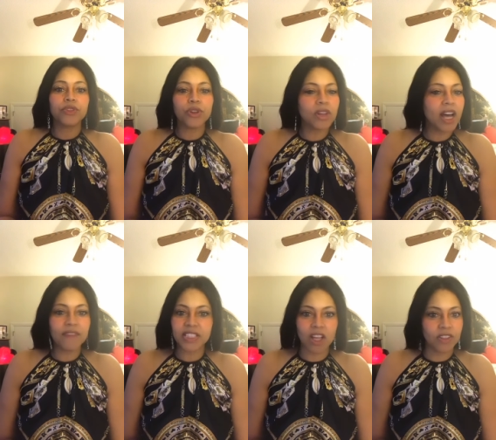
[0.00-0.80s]
true
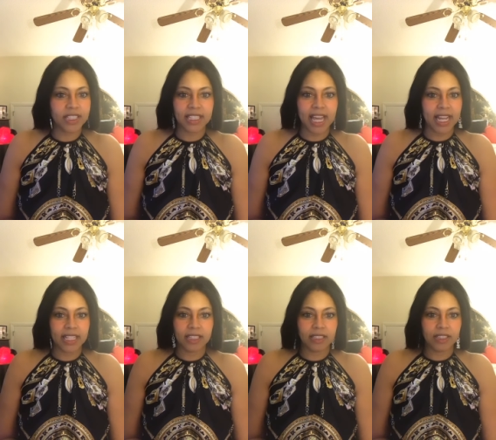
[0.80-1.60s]
love is only
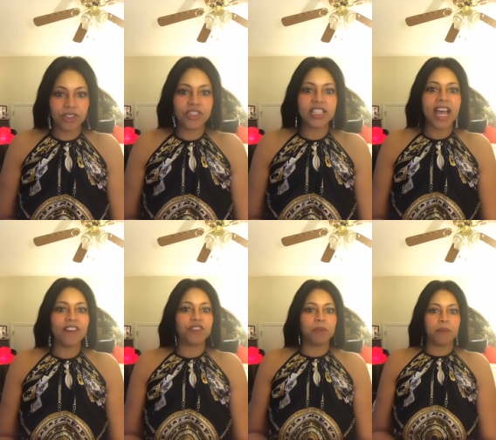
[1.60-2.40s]
delayed you just
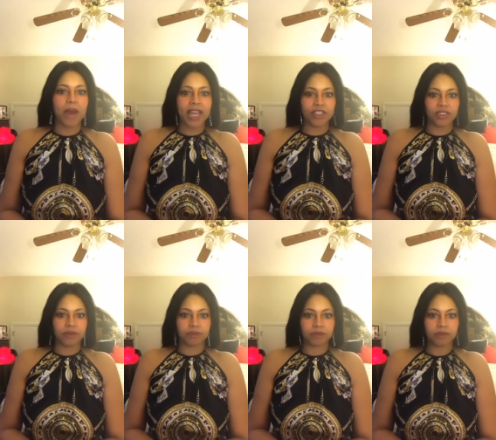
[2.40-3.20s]
have to be patient